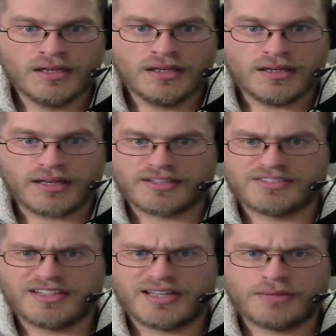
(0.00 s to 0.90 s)
Like I
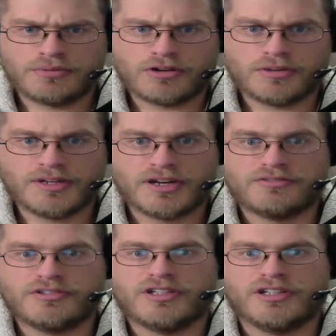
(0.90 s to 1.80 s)
say, I'll probably be
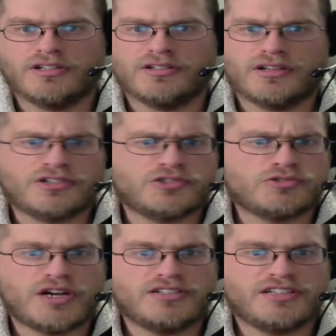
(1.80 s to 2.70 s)
covering a lot of
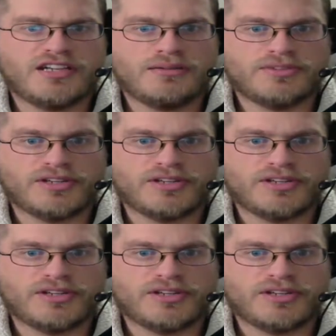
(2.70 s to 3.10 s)
strategy games.